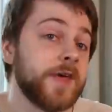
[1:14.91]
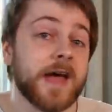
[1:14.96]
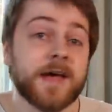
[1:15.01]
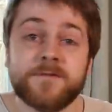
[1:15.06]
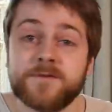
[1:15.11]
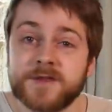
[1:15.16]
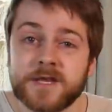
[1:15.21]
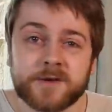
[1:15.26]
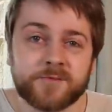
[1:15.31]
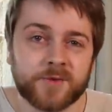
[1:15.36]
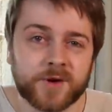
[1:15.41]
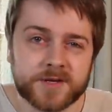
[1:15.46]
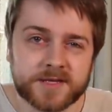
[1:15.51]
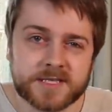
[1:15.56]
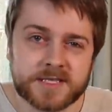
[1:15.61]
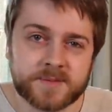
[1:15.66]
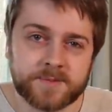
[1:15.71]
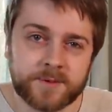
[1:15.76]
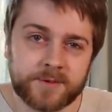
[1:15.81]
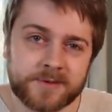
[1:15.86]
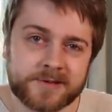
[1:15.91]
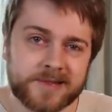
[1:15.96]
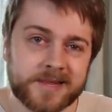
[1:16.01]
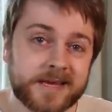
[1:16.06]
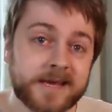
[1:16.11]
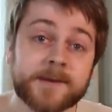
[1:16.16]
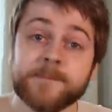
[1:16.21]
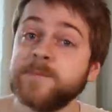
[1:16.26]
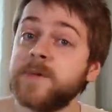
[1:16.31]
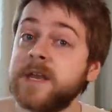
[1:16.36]
that everything runs
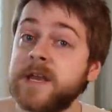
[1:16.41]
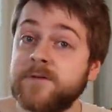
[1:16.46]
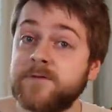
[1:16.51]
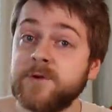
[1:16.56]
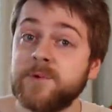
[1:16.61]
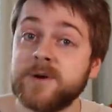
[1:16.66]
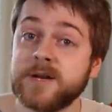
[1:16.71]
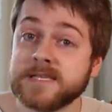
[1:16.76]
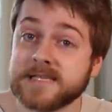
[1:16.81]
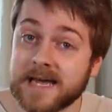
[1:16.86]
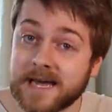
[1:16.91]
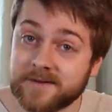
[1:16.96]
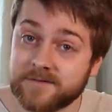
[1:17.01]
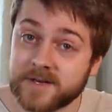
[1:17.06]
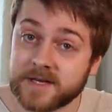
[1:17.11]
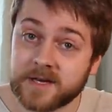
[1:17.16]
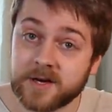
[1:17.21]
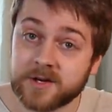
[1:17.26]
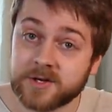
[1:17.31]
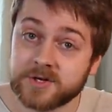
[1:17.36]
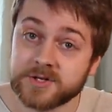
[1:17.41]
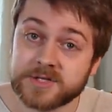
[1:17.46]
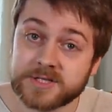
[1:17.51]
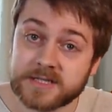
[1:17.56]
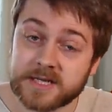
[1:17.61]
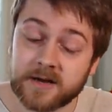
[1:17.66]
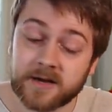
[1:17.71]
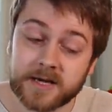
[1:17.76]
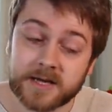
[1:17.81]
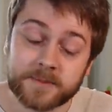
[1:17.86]
smoothly and everyone is having a
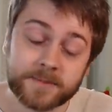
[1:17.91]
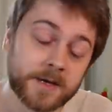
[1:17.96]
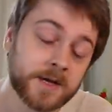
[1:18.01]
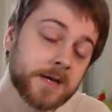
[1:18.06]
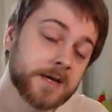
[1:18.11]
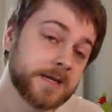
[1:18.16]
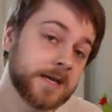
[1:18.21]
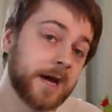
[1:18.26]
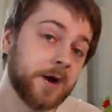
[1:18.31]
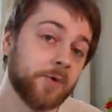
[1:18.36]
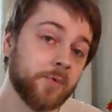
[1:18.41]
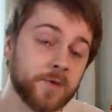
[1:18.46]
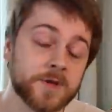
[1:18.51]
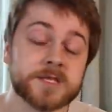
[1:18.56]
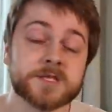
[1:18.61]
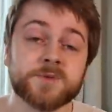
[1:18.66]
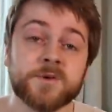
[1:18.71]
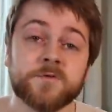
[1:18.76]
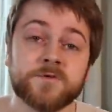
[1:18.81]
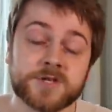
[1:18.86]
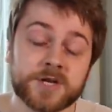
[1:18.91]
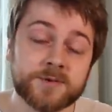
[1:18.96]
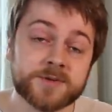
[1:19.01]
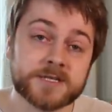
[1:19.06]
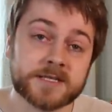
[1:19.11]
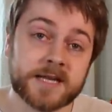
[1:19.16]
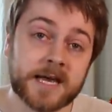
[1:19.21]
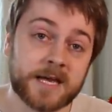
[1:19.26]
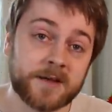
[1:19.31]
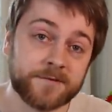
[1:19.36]
good time. Now, once we've
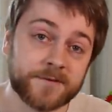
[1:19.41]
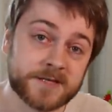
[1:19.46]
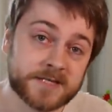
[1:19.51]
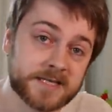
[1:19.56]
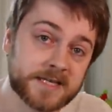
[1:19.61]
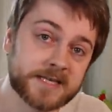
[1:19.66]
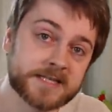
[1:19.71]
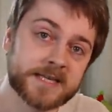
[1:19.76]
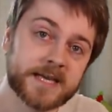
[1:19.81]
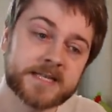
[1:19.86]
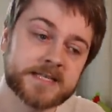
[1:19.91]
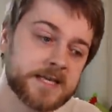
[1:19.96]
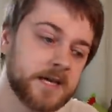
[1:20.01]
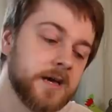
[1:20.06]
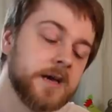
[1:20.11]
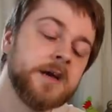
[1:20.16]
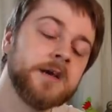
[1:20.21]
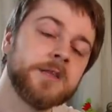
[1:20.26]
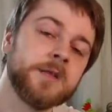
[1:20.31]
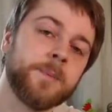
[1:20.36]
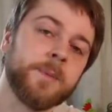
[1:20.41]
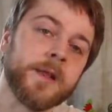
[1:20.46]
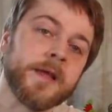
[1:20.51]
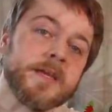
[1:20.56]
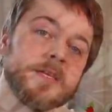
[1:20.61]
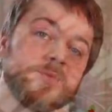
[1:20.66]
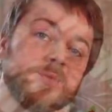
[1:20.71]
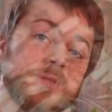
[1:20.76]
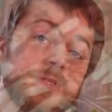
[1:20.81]
chosen a facilitator, the players